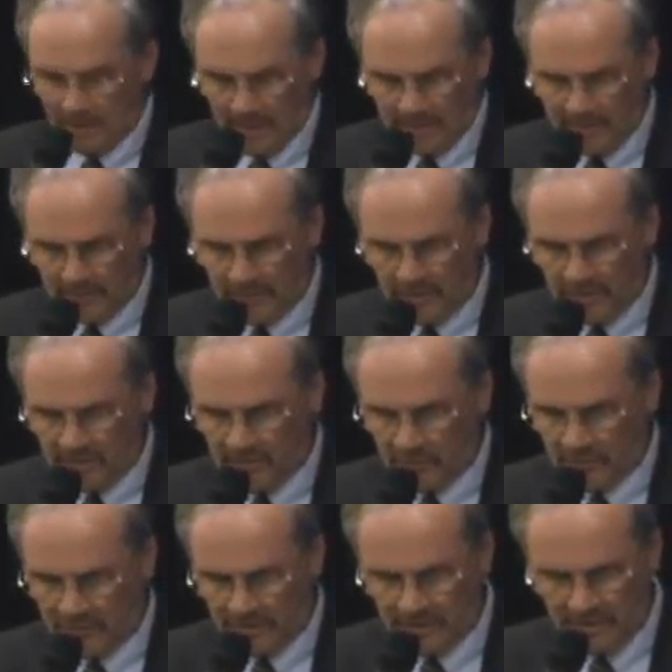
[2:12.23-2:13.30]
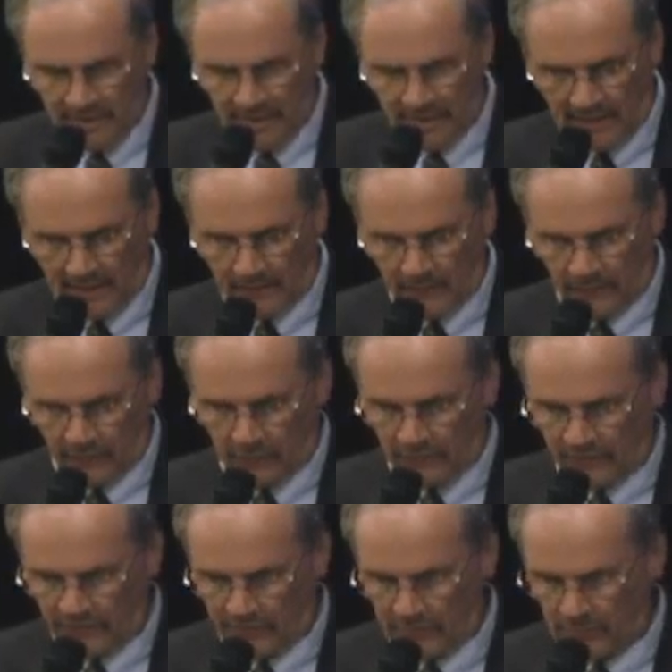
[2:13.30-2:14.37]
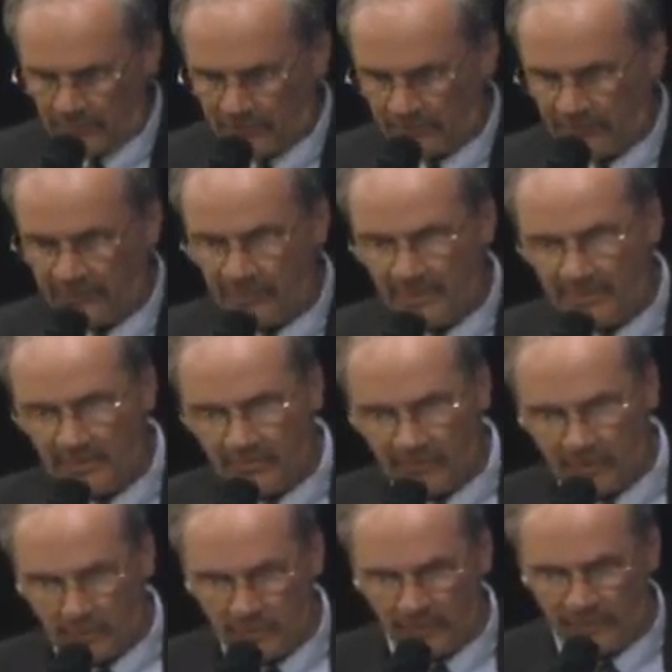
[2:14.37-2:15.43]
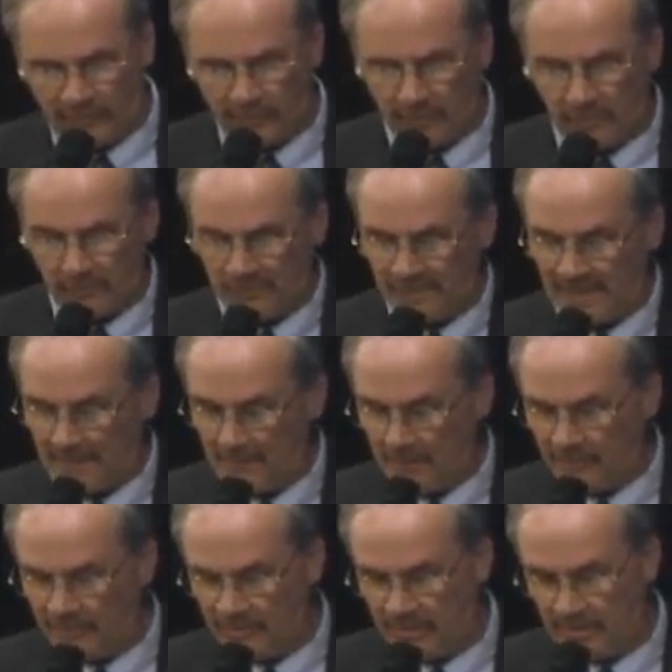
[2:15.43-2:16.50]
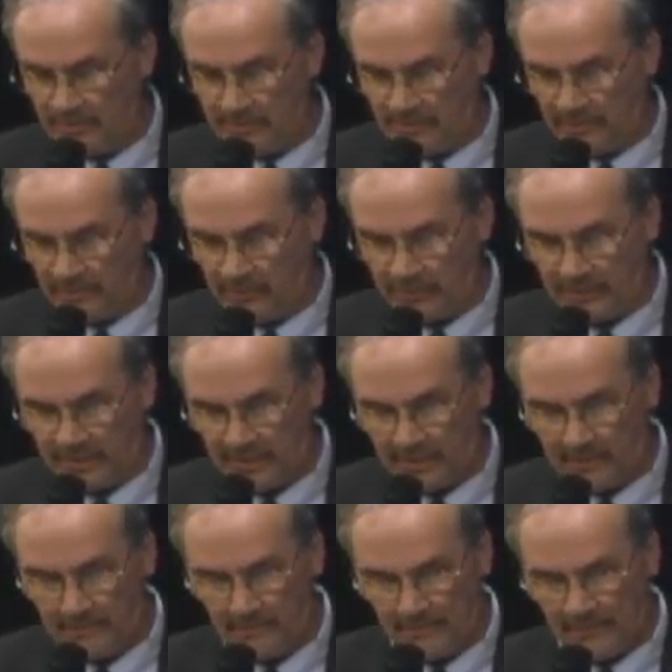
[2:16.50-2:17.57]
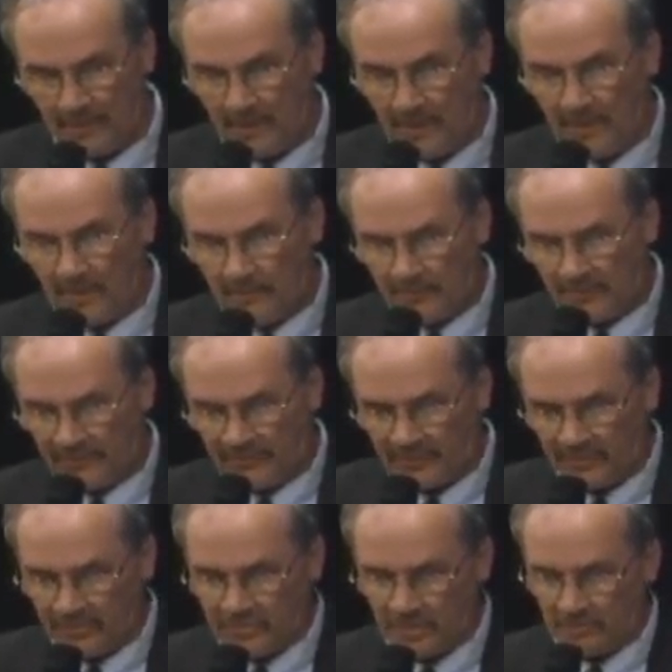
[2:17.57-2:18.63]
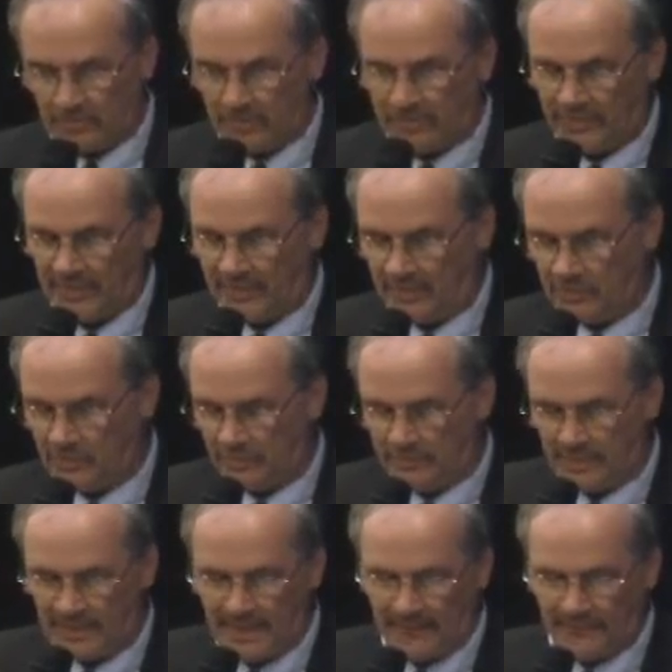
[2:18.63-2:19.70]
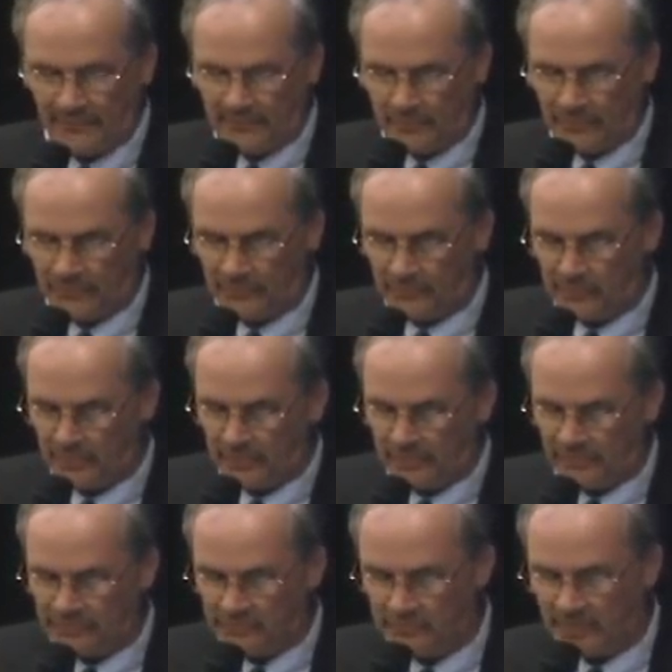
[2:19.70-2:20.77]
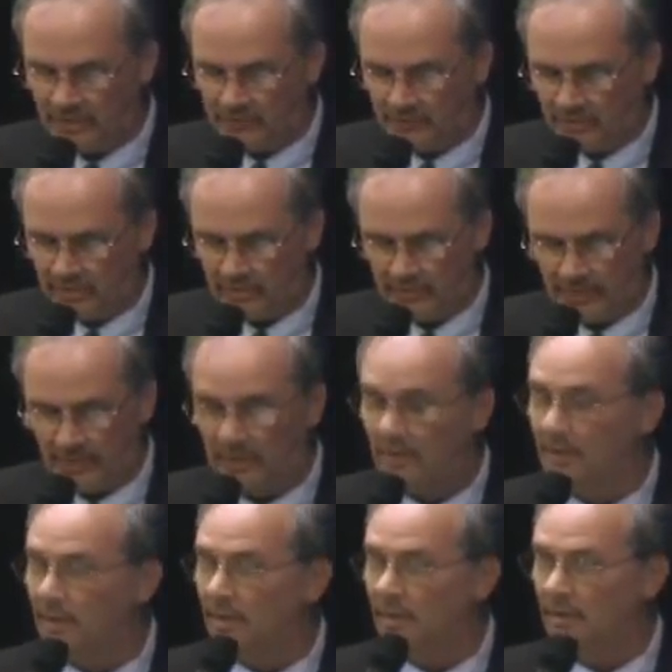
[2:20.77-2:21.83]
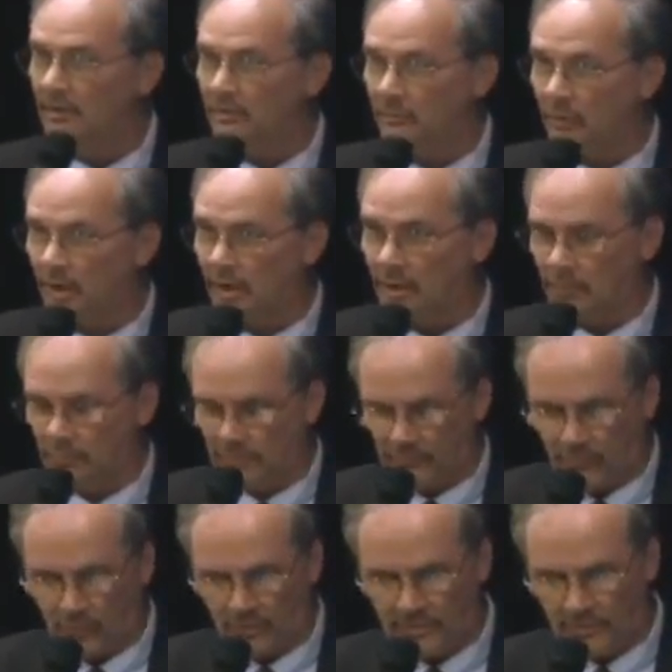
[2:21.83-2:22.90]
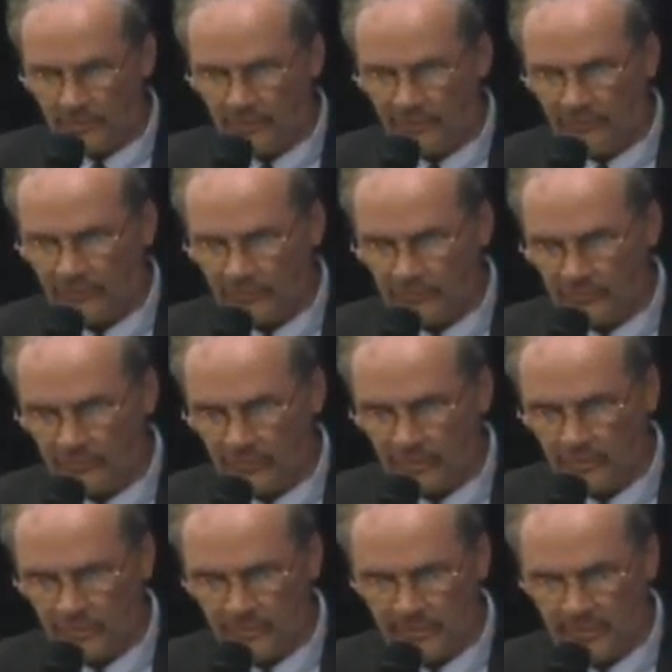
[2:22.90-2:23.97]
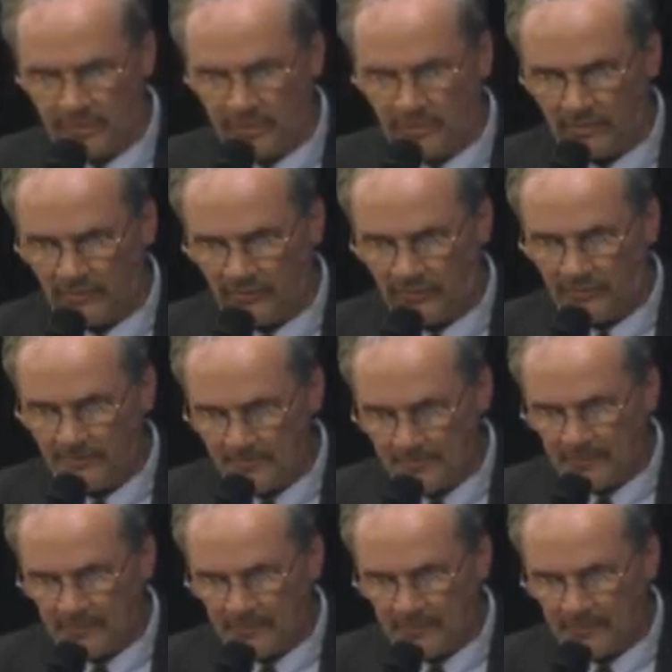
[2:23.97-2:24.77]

and to begin names runs the risk of slighting someone, so I will not mention any players by name, but extend a general thank you on behalf of the Bristol American Legion Baseball Committee to all who have worn the Bristol uniform over the years.